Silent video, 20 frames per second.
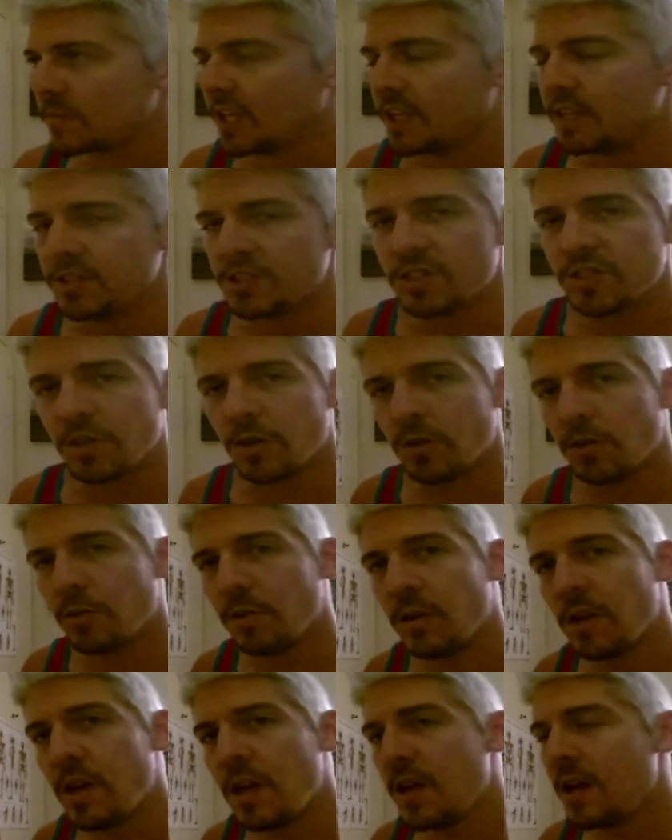And
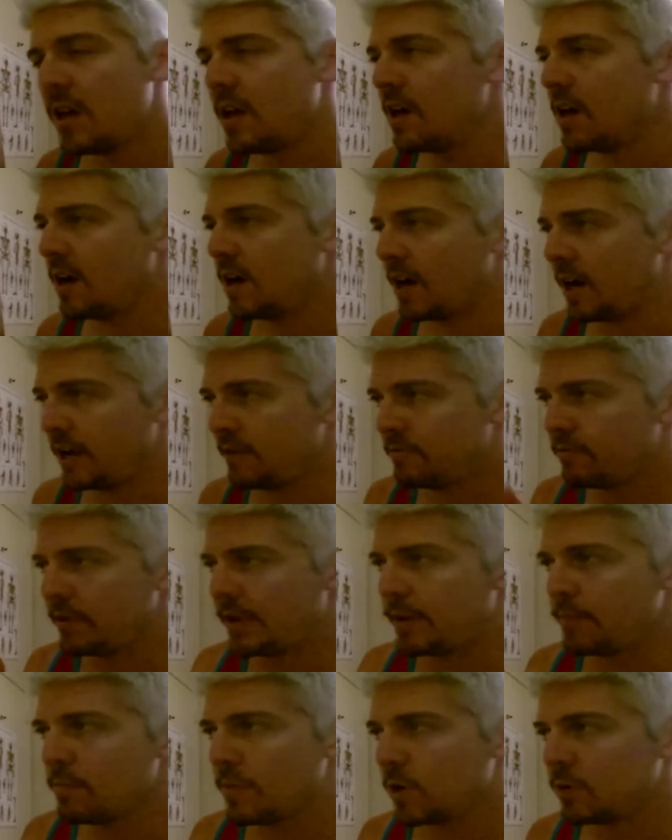so I've
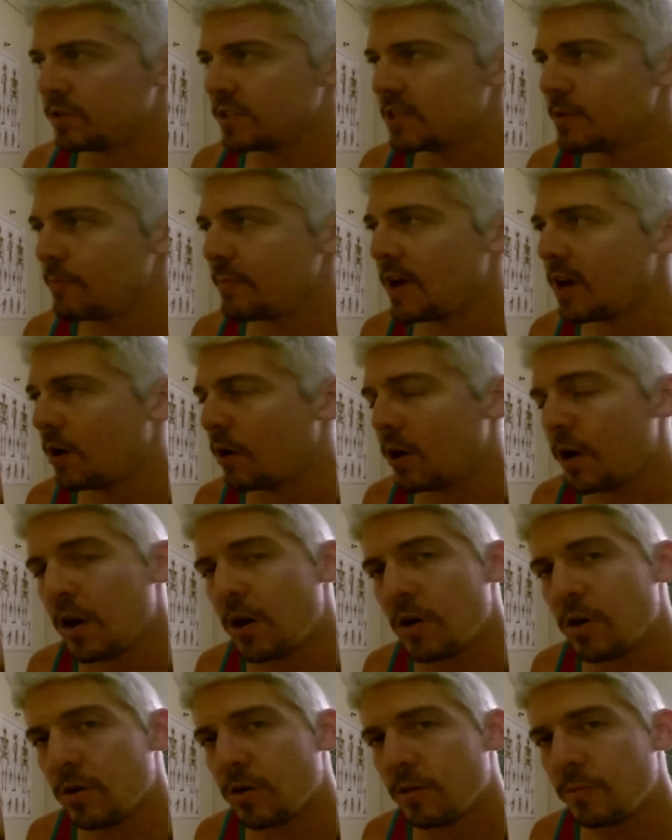read most about
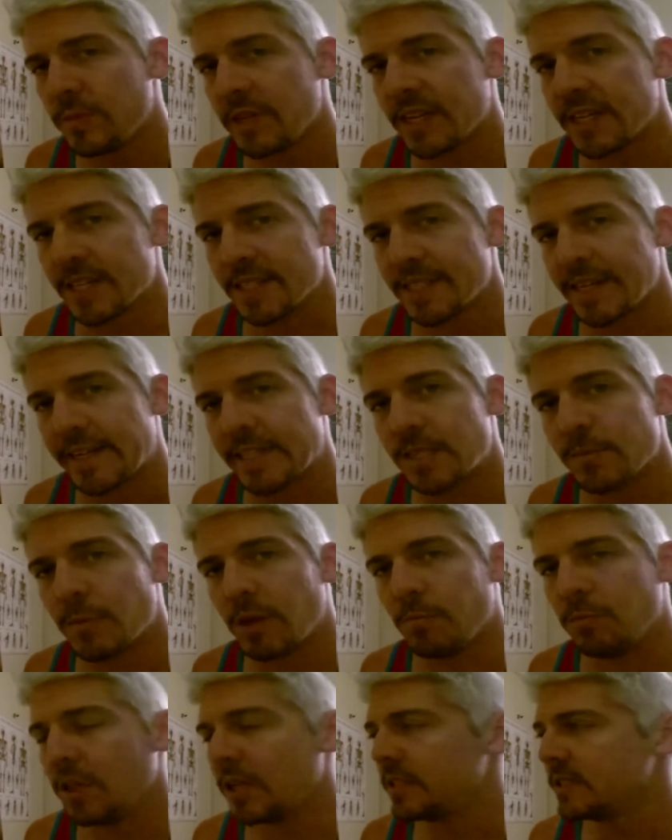O because that's my
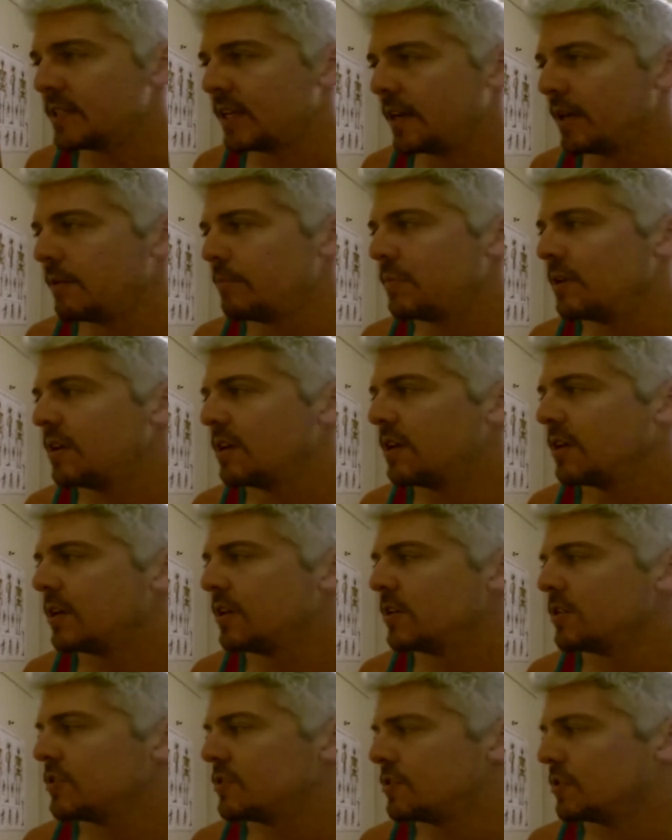blood type.
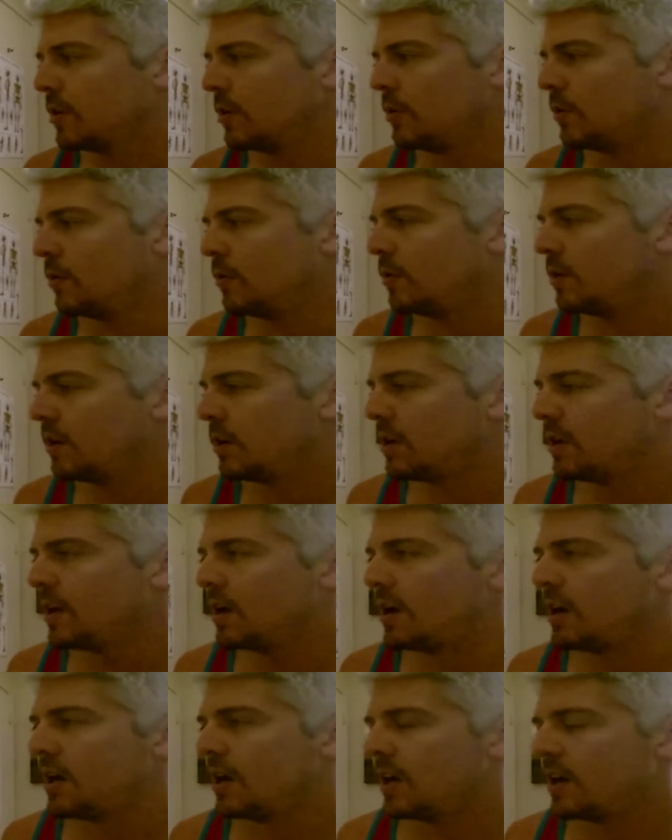So
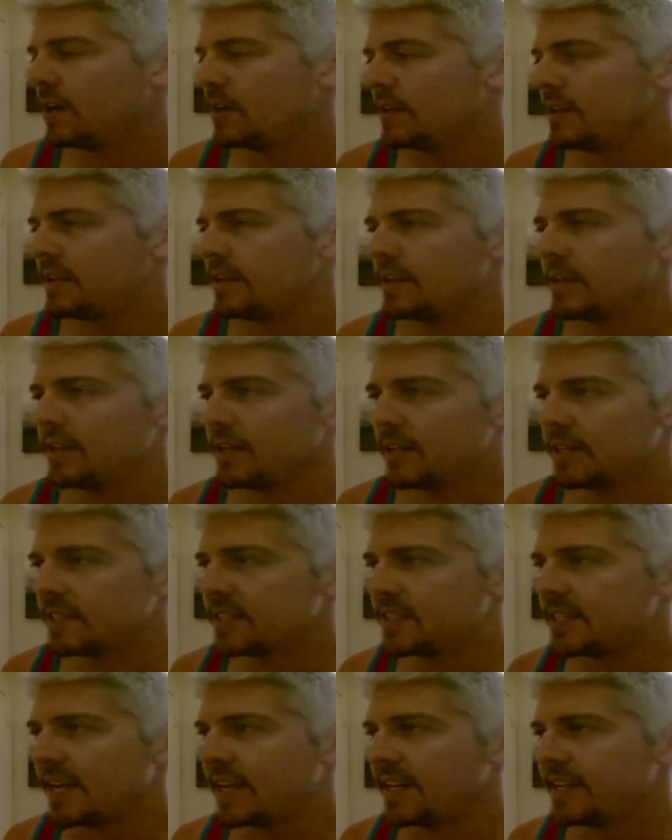it
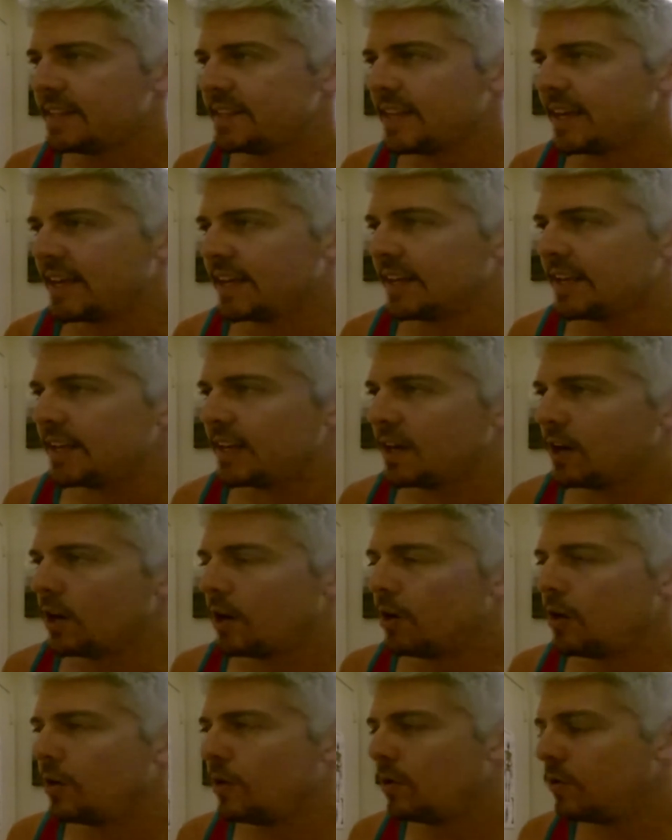stated that
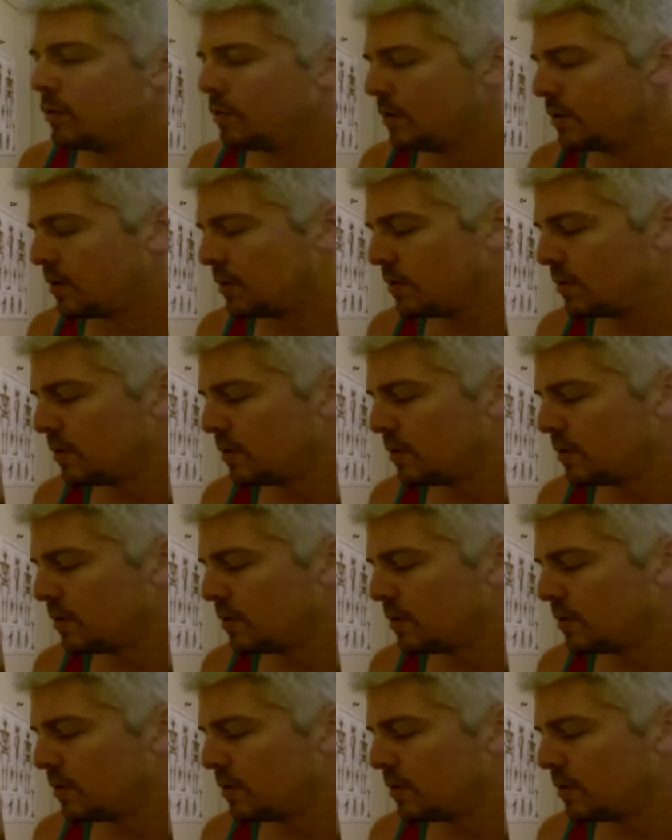O